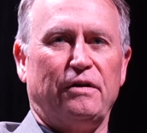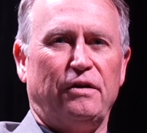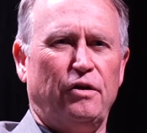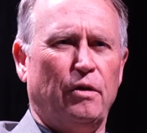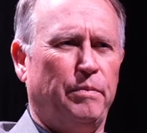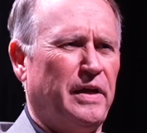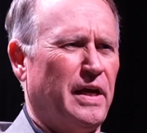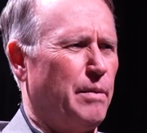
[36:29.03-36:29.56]

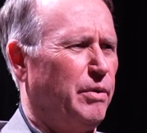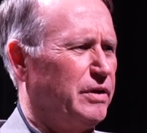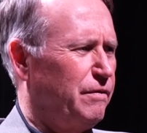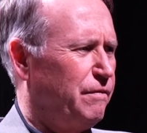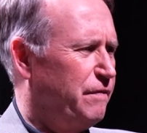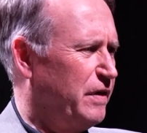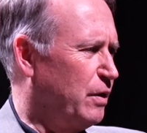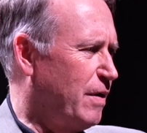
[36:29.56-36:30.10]
You'll be able to
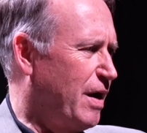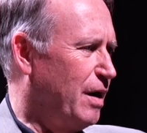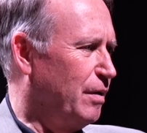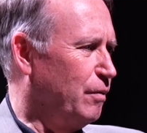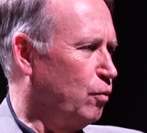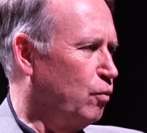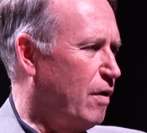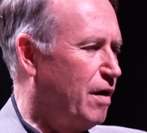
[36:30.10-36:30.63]
figure
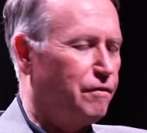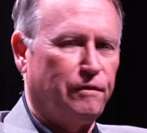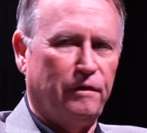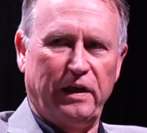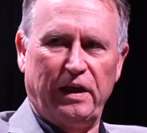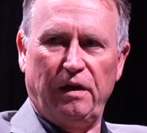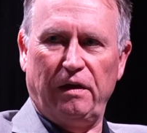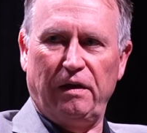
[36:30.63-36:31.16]
out
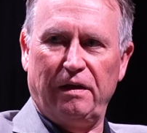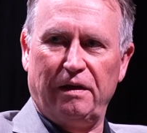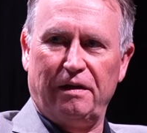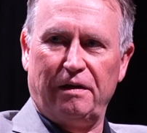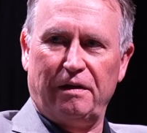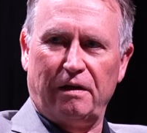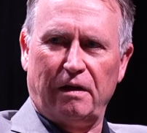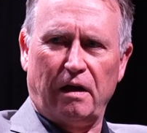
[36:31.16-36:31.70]
roughly,
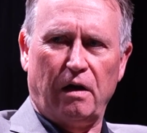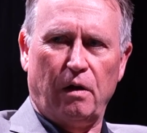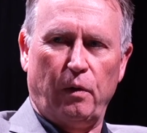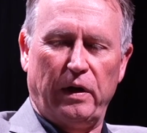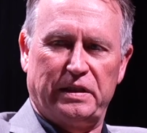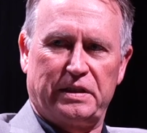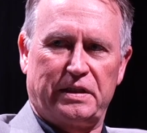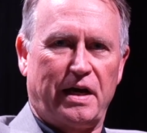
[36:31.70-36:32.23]

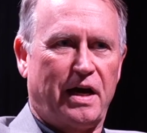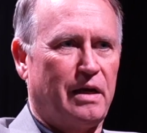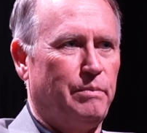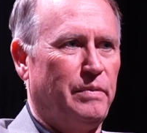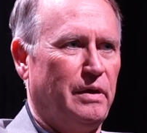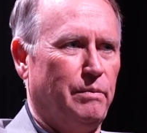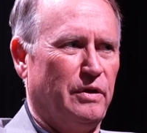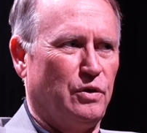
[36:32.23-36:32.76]
oh, it's got to
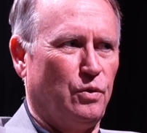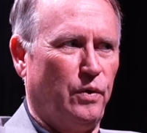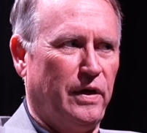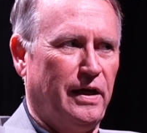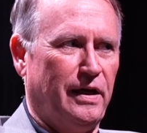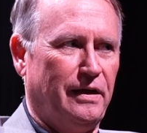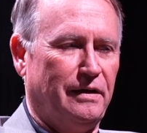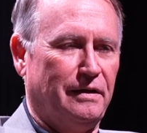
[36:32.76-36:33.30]
be
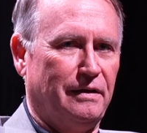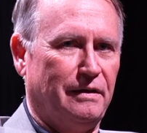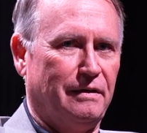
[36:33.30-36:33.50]
between